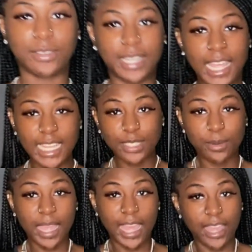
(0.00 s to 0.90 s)
next
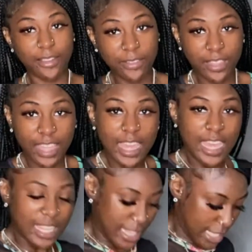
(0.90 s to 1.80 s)
we have
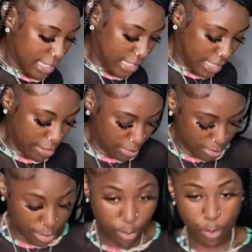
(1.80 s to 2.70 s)
this cute
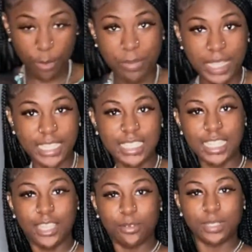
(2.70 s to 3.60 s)
little one piece
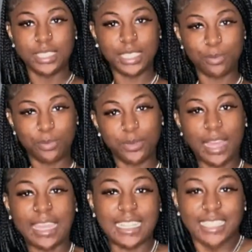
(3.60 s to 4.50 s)
cute and simple
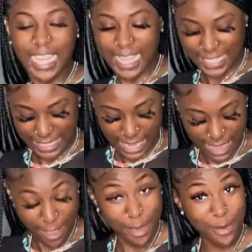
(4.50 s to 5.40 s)
got the size
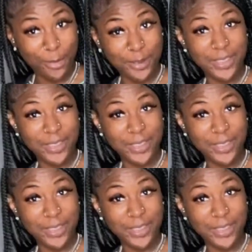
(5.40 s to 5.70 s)
out